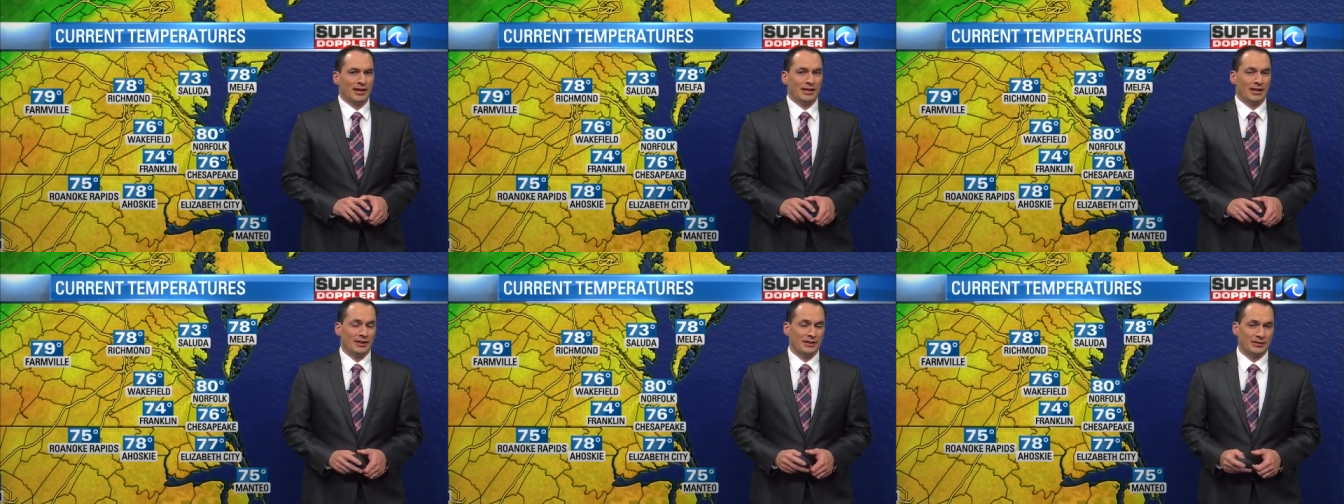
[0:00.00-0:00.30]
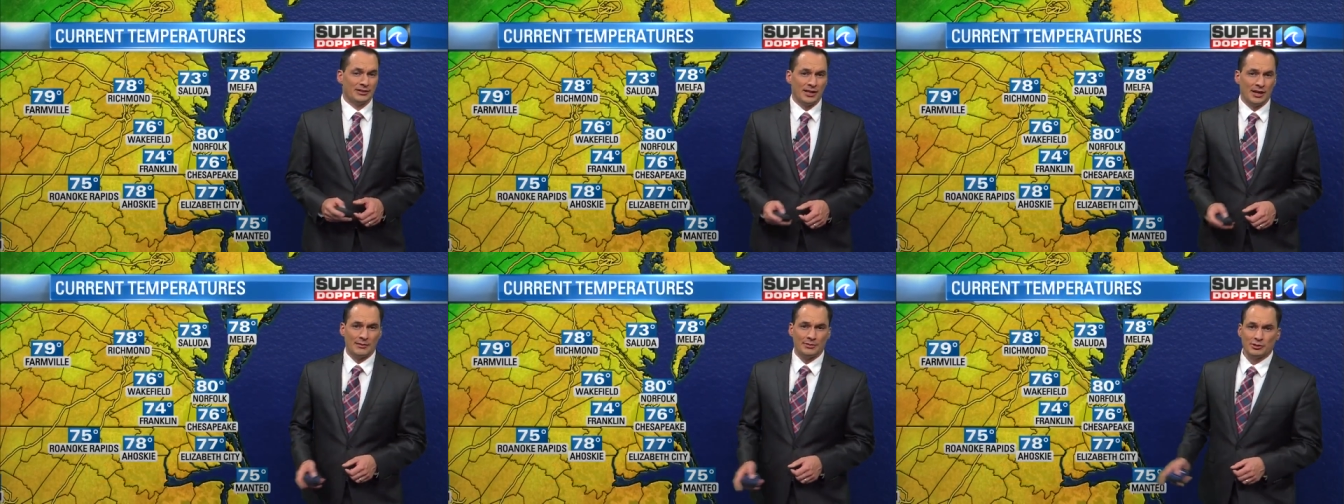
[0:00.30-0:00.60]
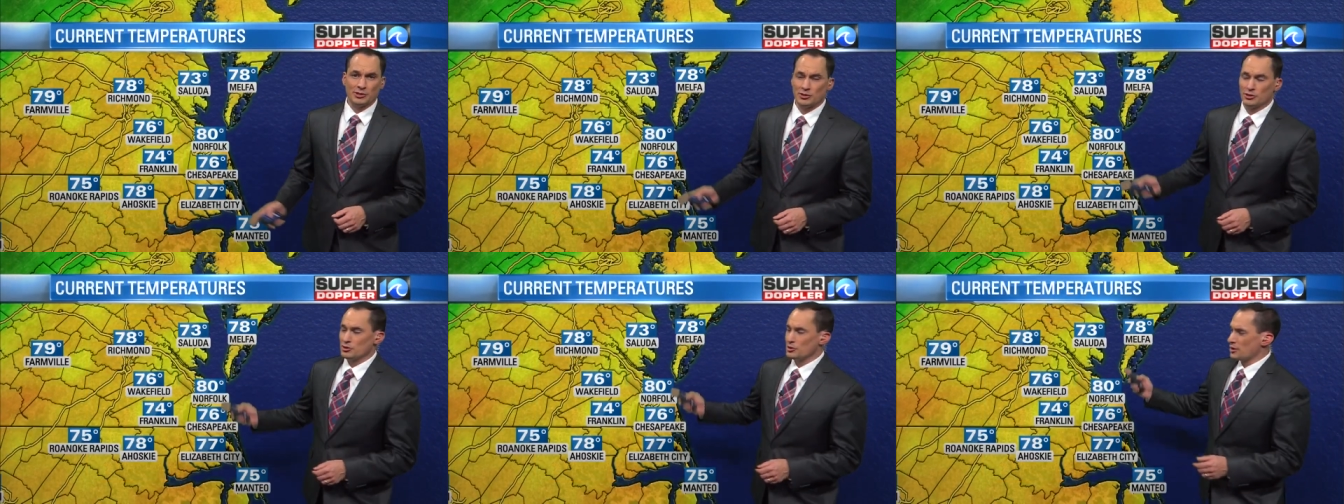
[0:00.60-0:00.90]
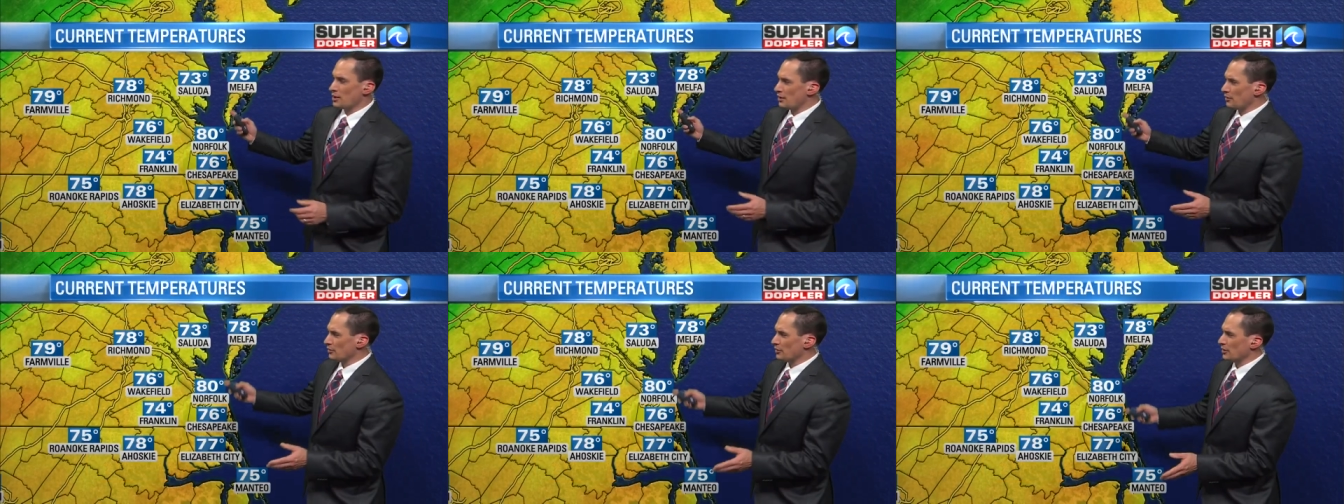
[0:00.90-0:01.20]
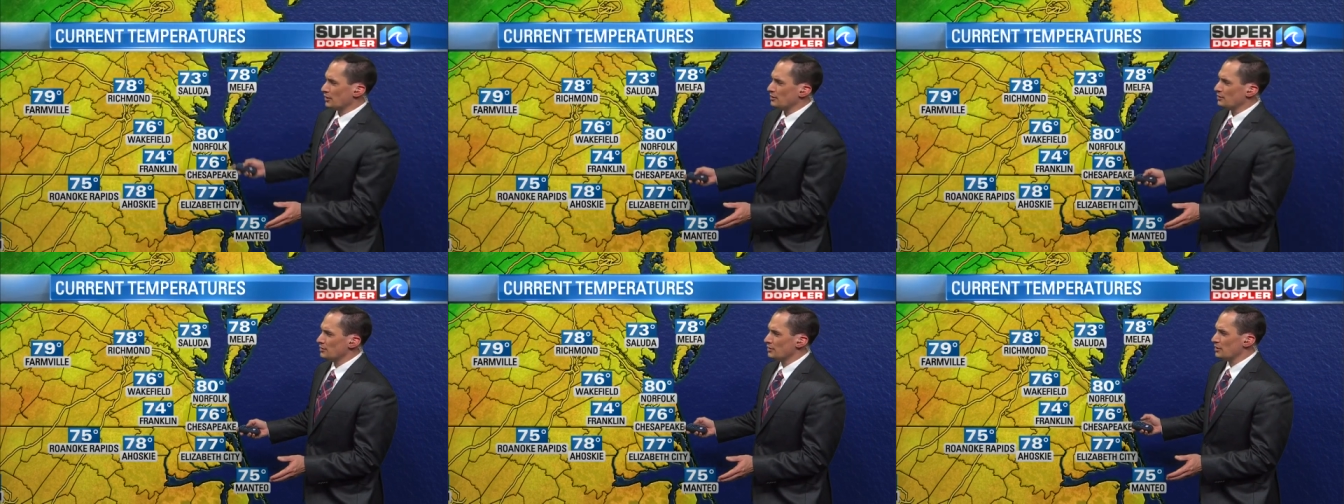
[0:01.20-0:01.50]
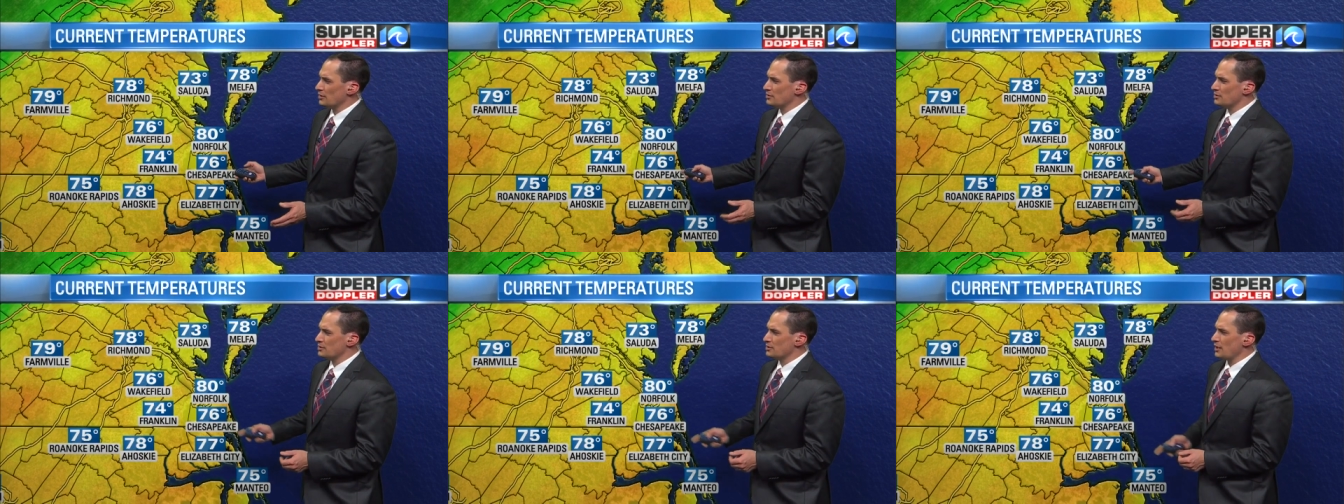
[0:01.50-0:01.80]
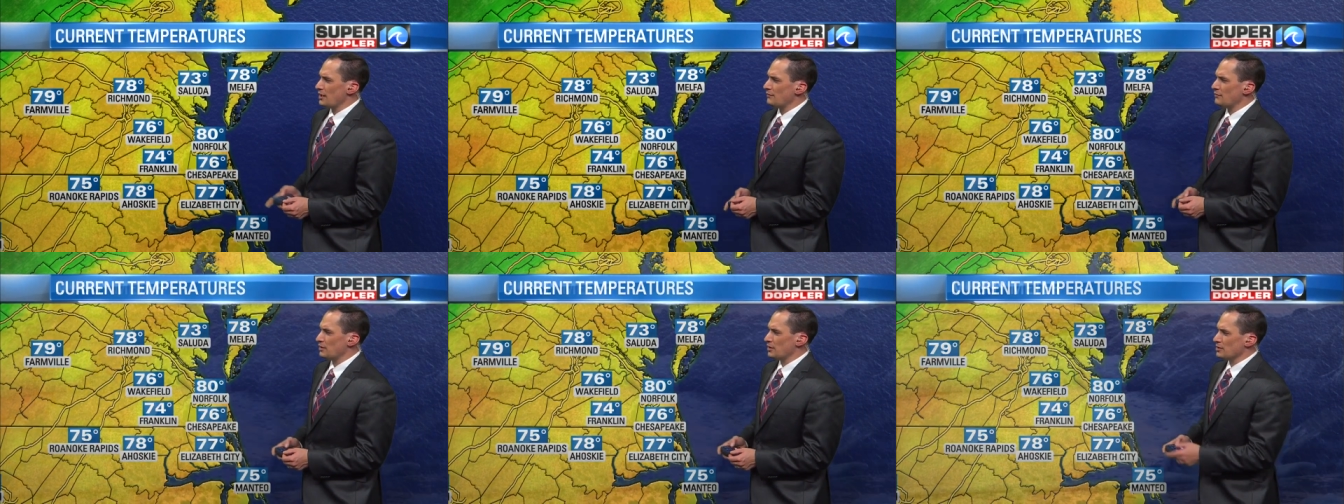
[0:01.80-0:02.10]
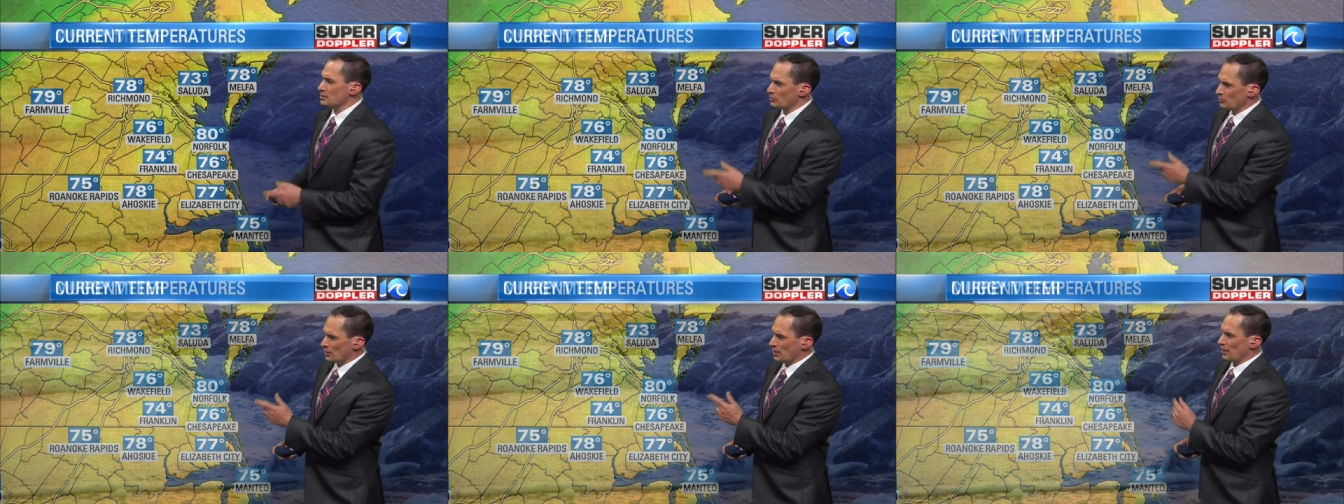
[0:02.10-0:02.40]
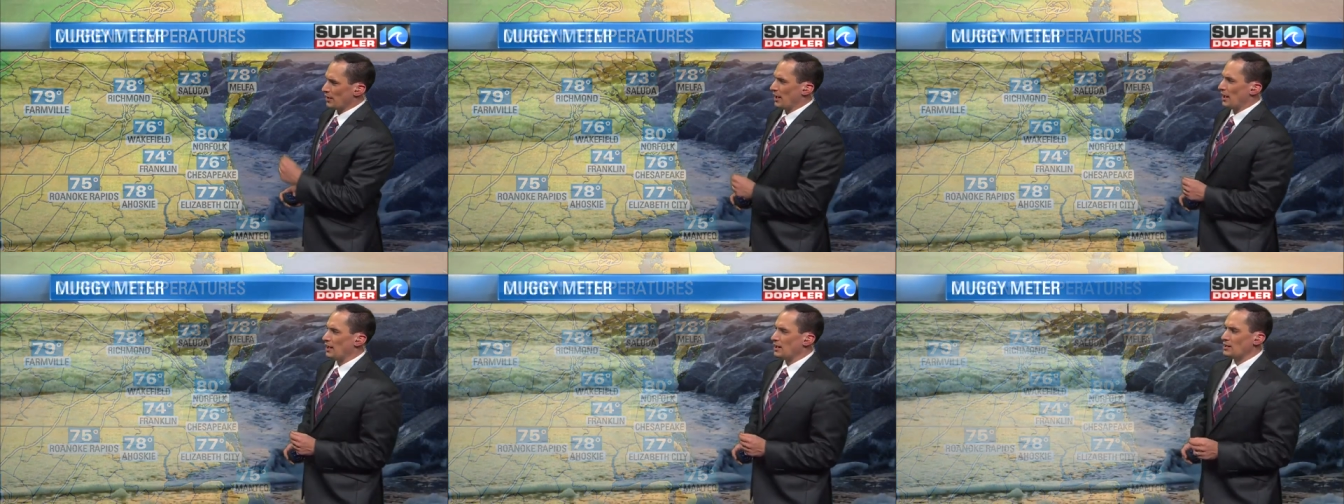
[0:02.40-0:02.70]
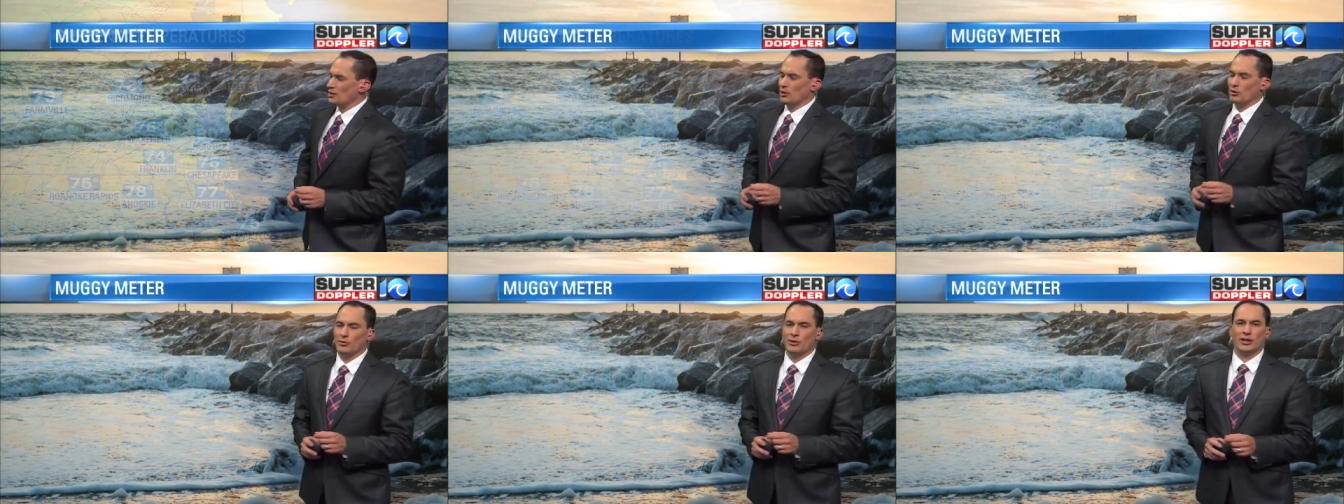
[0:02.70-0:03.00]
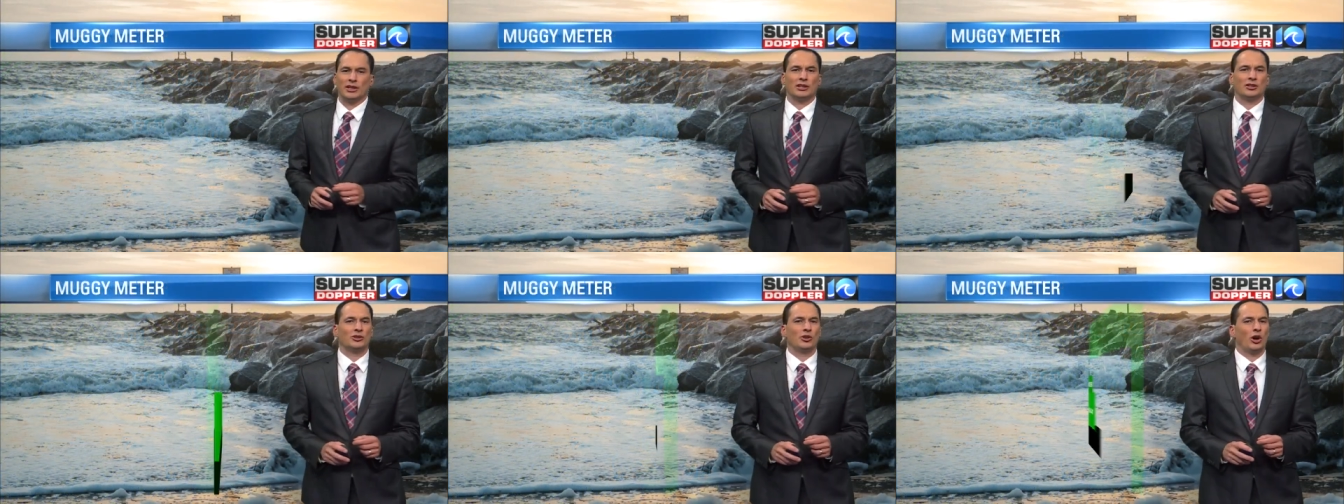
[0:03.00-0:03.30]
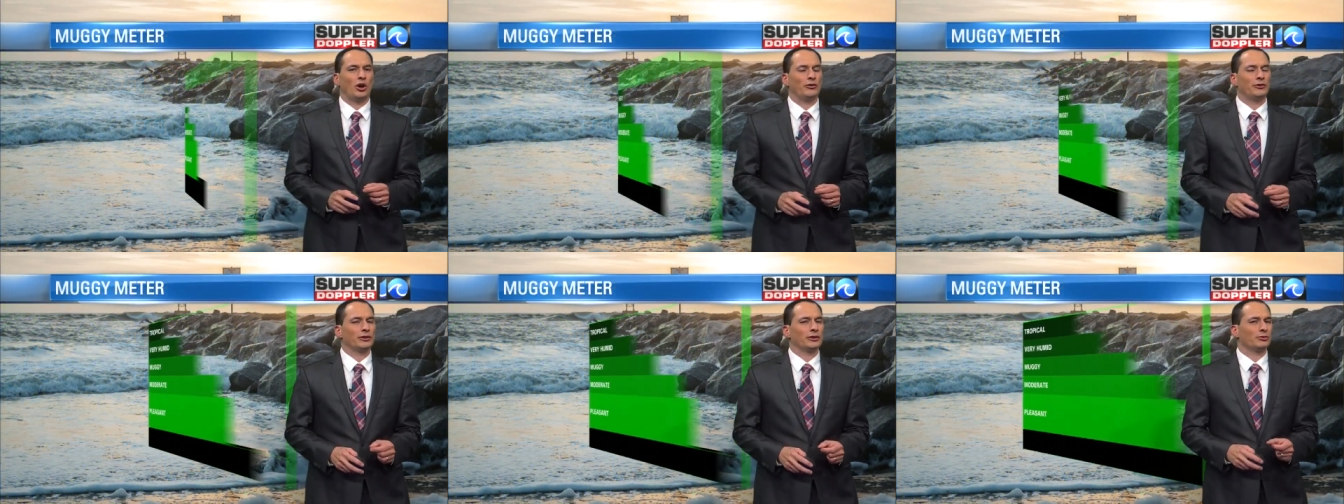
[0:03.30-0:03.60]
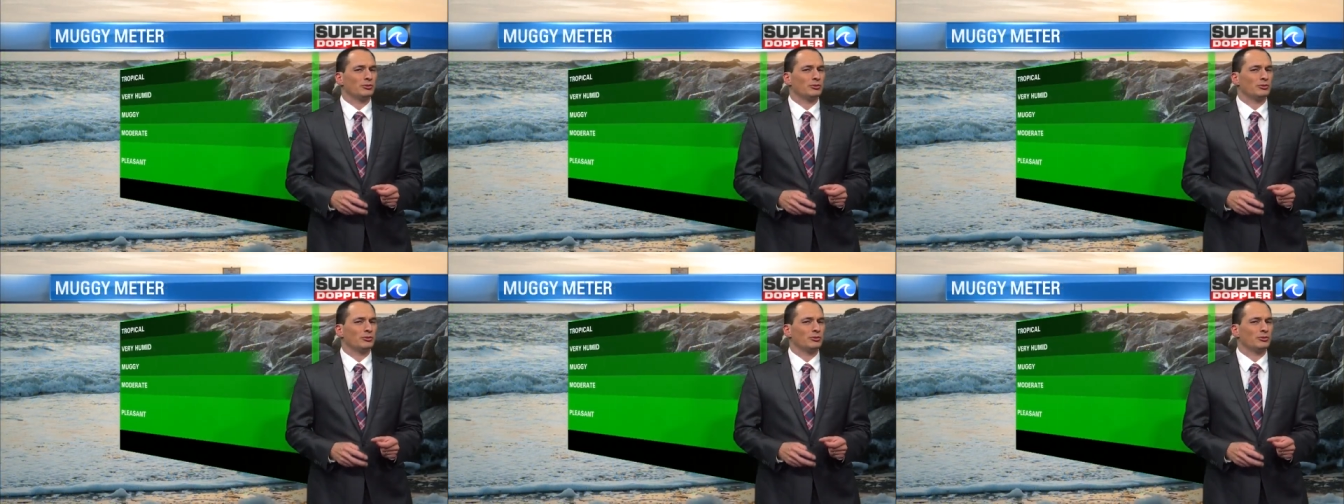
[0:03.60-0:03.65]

Now the temperatures, they are in the 70s. We've got 80 already in Norfolk.